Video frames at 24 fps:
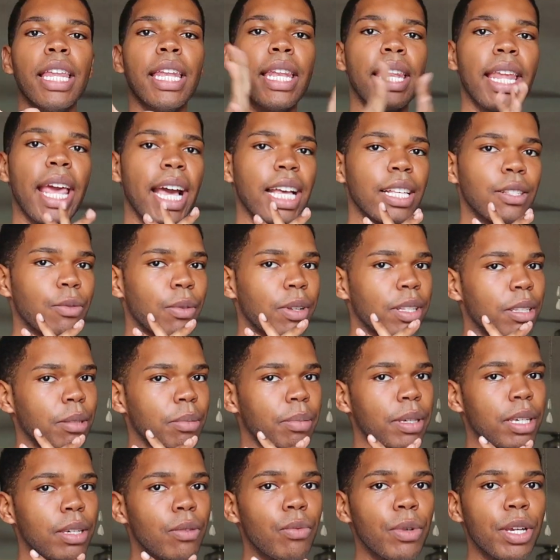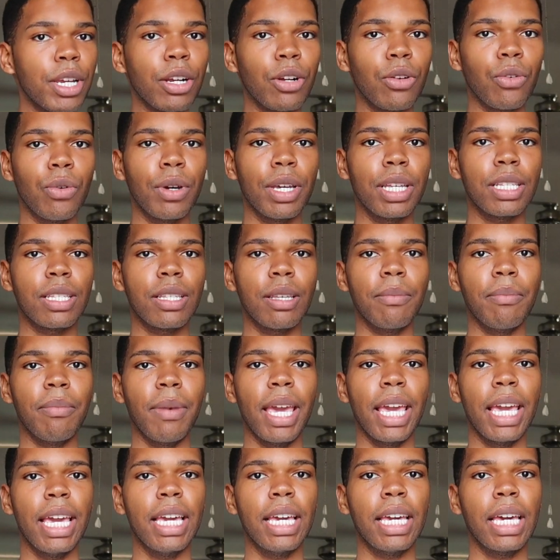next recipe we are going to
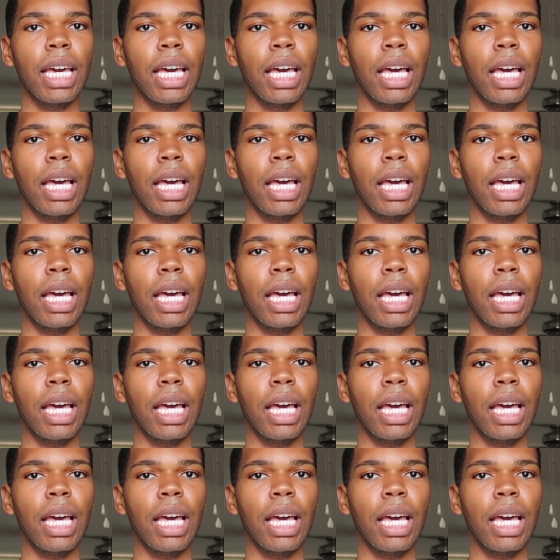make,